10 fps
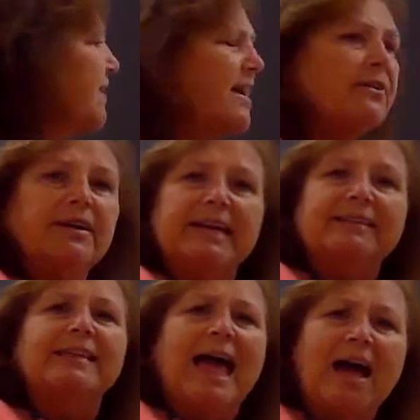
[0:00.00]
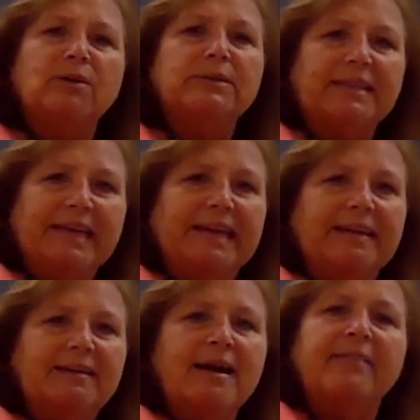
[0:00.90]
very
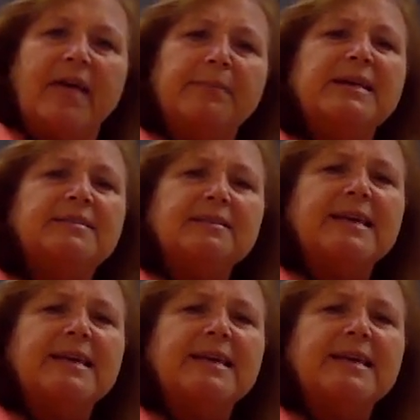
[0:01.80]
loudly. That means it's